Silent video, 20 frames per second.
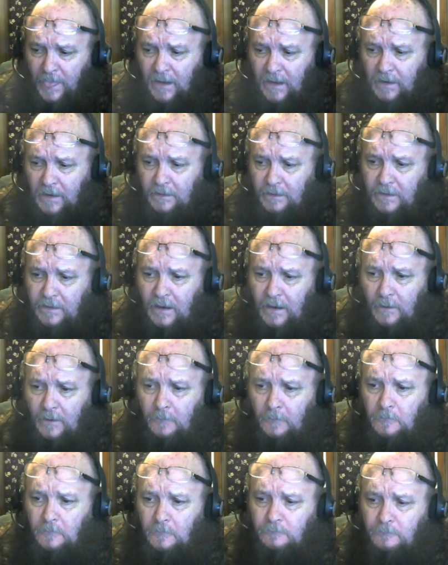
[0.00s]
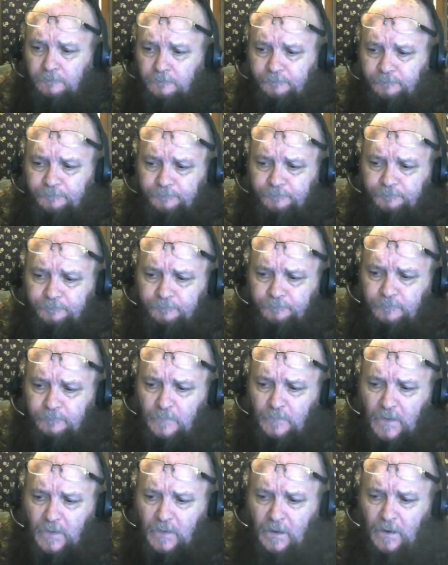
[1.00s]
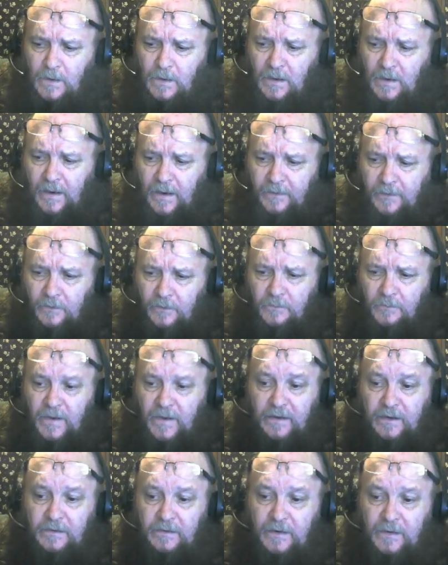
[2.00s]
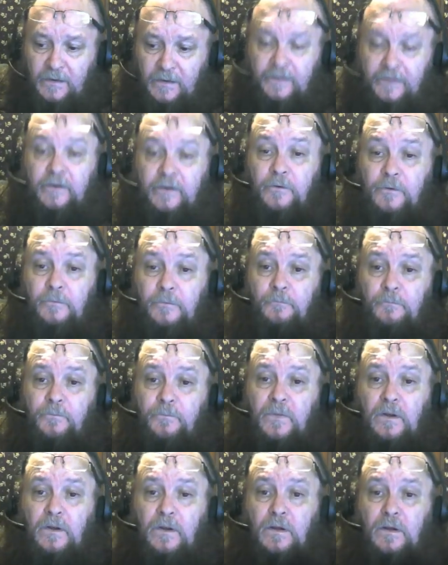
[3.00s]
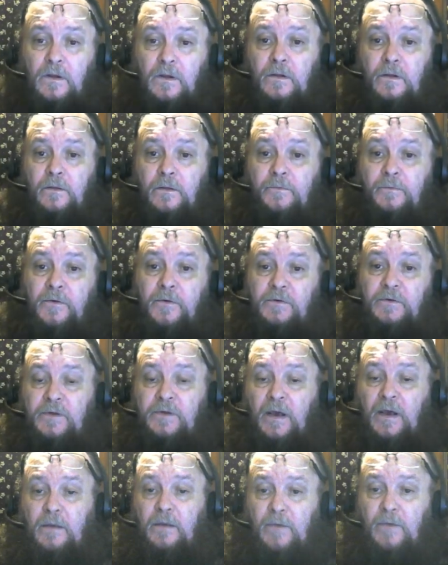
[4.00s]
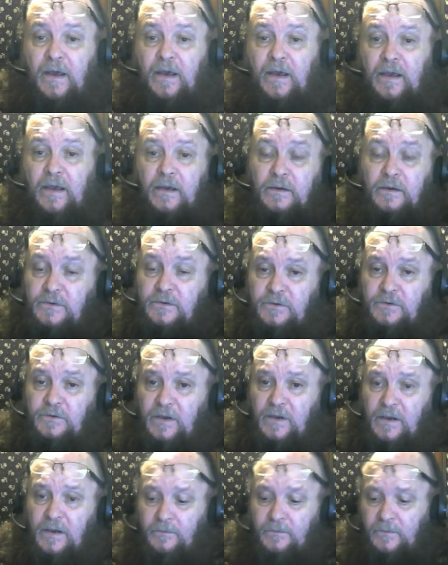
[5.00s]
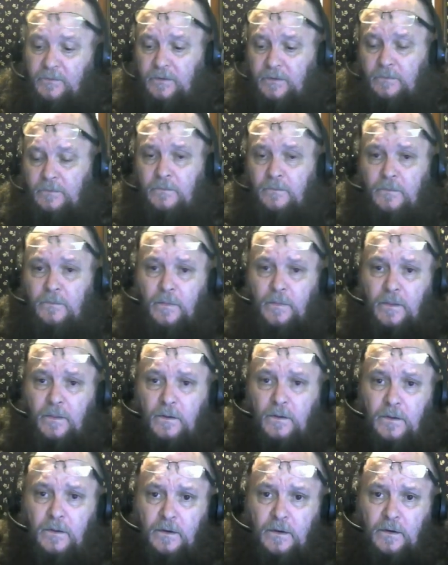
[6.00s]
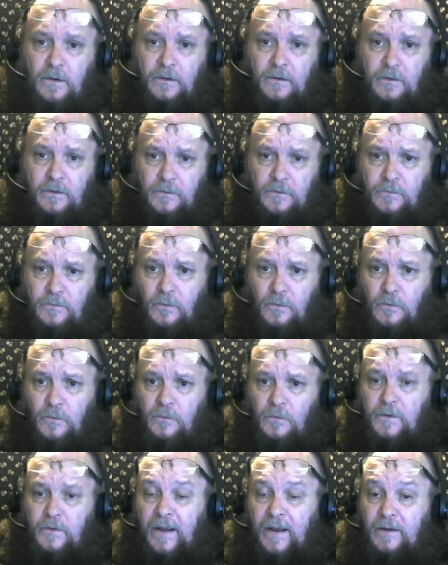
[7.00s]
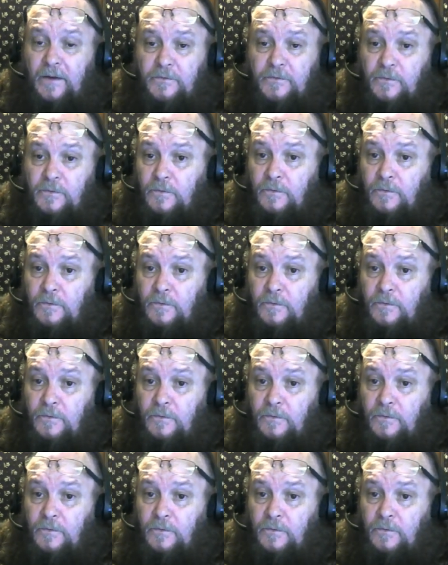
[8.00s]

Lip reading: Now, I don't mind telling you, the first time I achieved controlled astral,